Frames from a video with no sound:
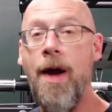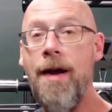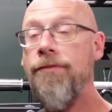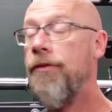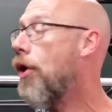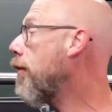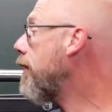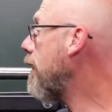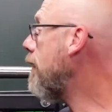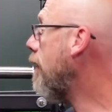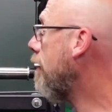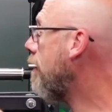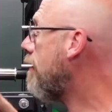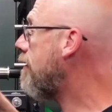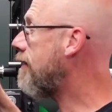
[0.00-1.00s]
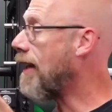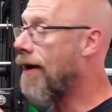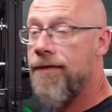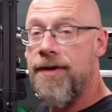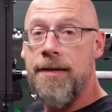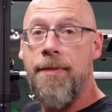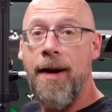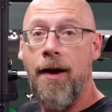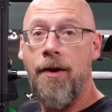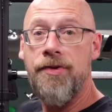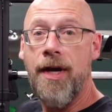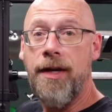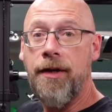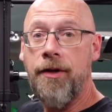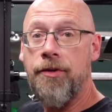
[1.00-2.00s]
I've loaded 70
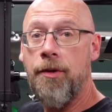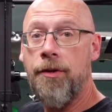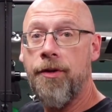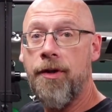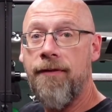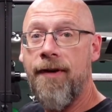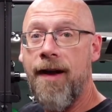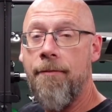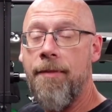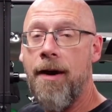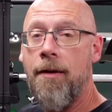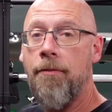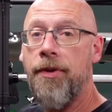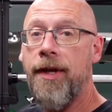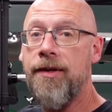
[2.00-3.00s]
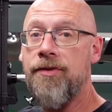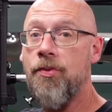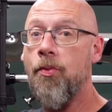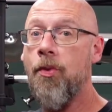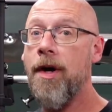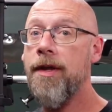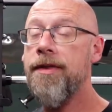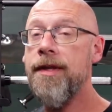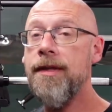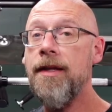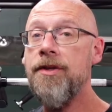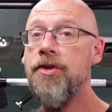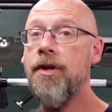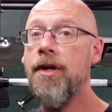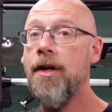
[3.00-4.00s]
pounds on here, 235-pound plates. One thing
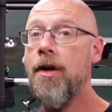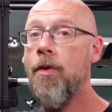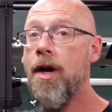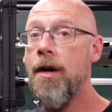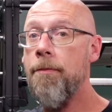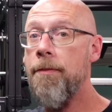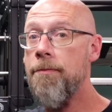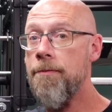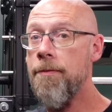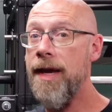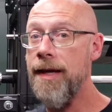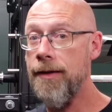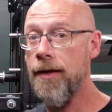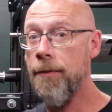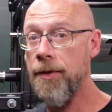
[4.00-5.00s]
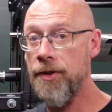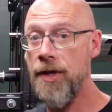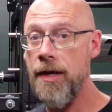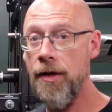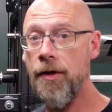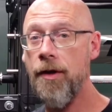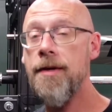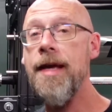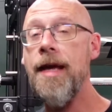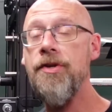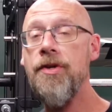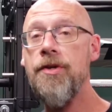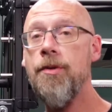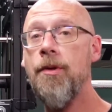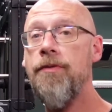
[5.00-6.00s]
that you're going to want to pay particular
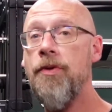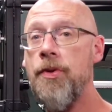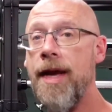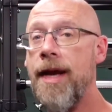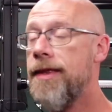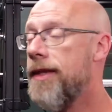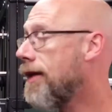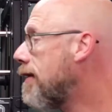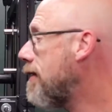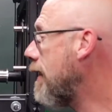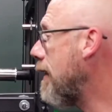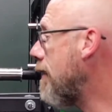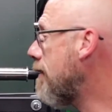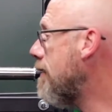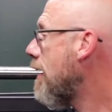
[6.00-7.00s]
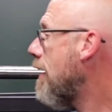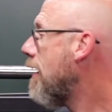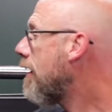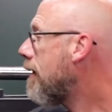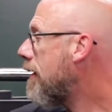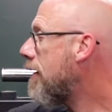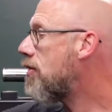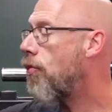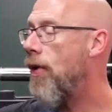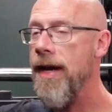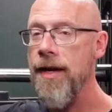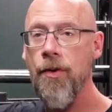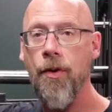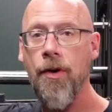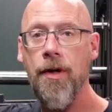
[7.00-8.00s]
attention to if you get this is these
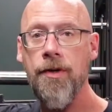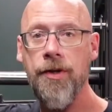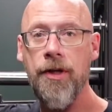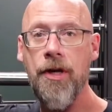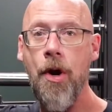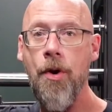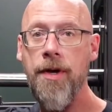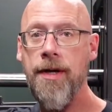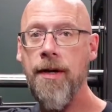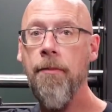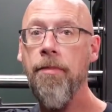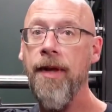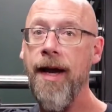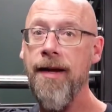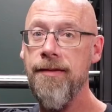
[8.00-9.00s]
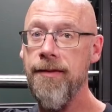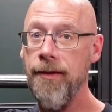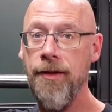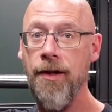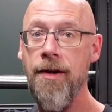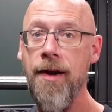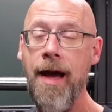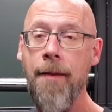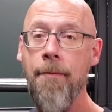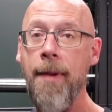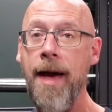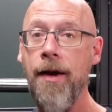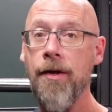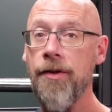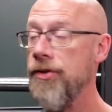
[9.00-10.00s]
weight horns are coated in plastic. They're not
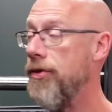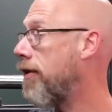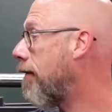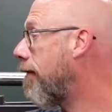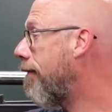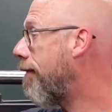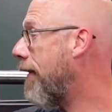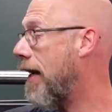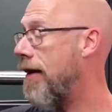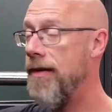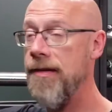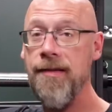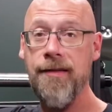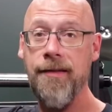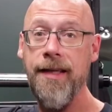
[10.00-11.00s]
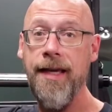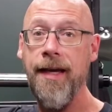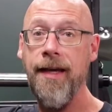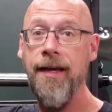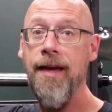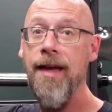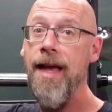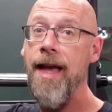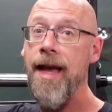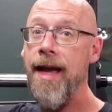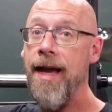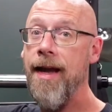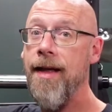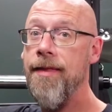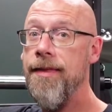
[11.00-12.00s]
metal, so they're very slick.
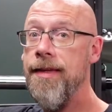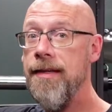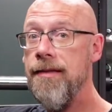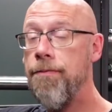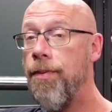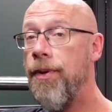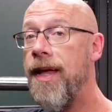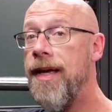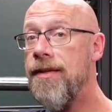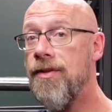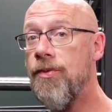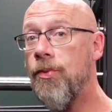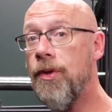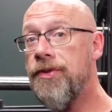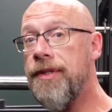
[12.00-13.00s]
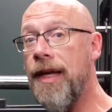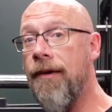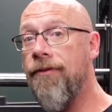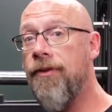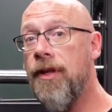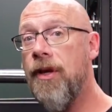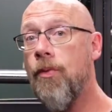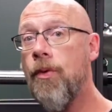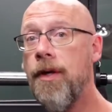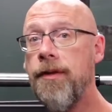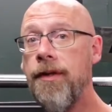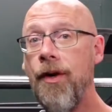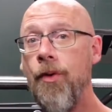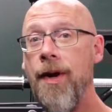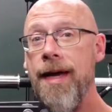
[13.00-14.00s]
And these plates will definitely
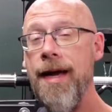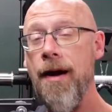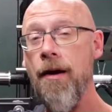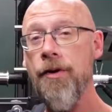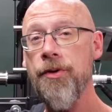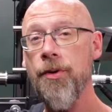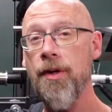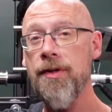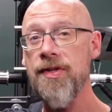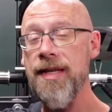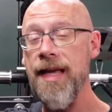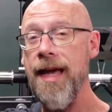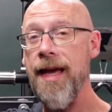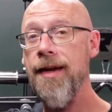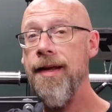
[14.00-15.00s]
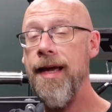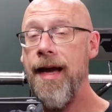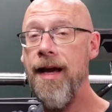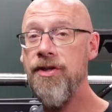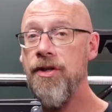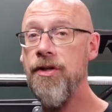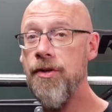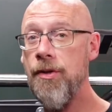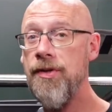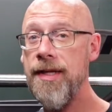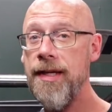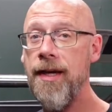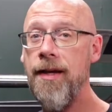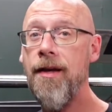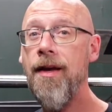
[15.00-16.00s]
work their way out towards the end as you're
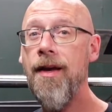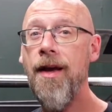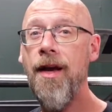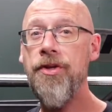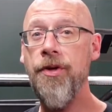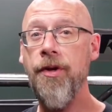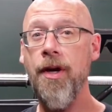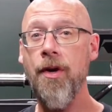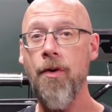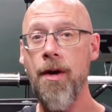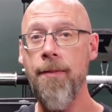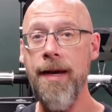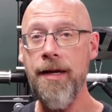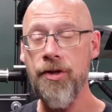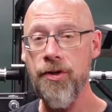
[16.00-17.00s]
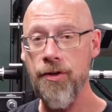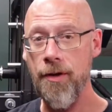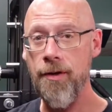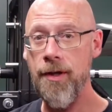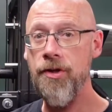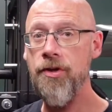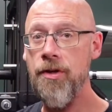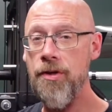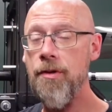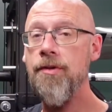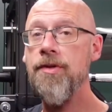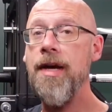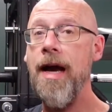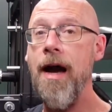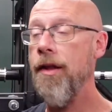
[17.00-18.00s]
using it. So you're going to want to make sure that you
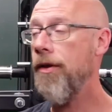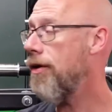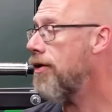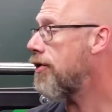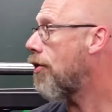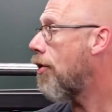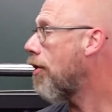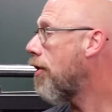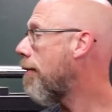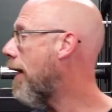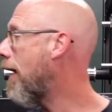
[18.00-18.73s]
use collars to hold them